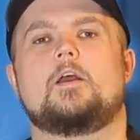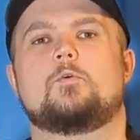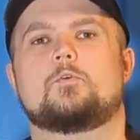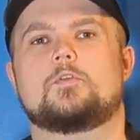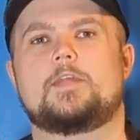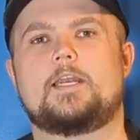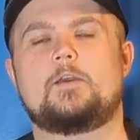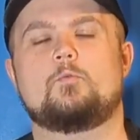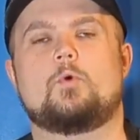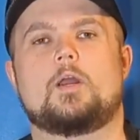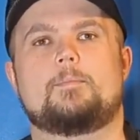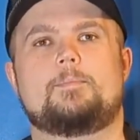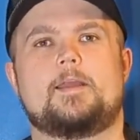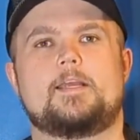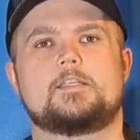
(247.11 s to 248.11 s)
where they didn't
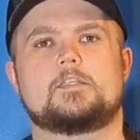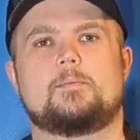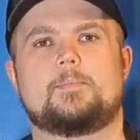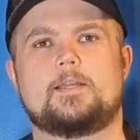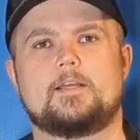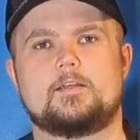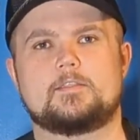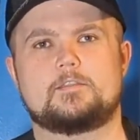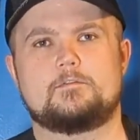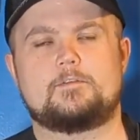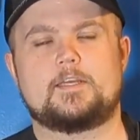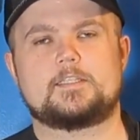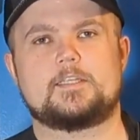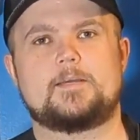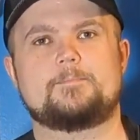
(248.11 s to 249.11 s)
want to pay somebody else to
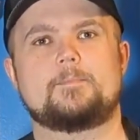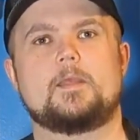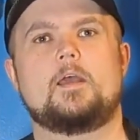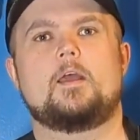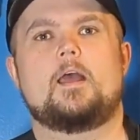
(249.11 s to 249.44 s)
fix it.